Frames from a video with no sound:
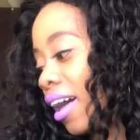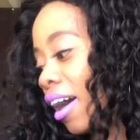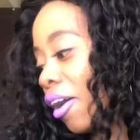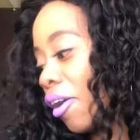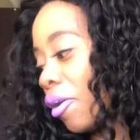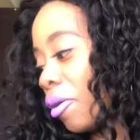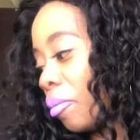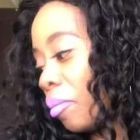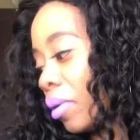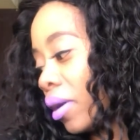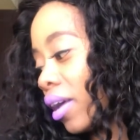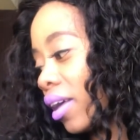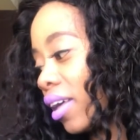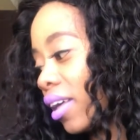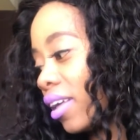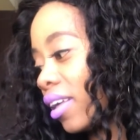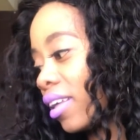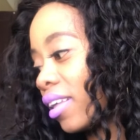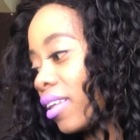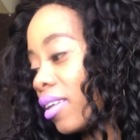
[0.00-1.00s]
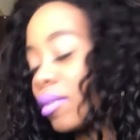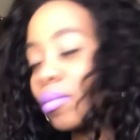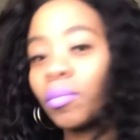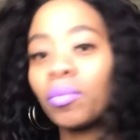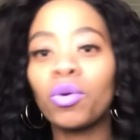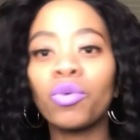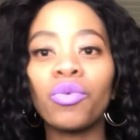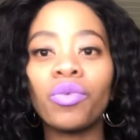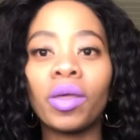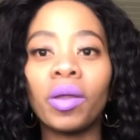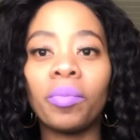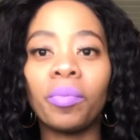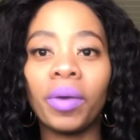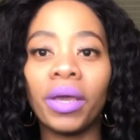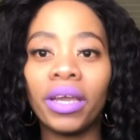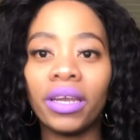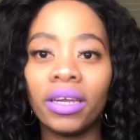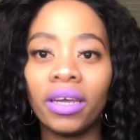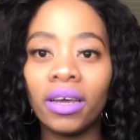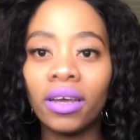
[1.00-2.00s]
um moving that
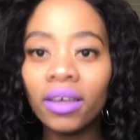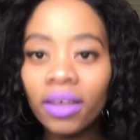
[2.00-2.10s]
bed,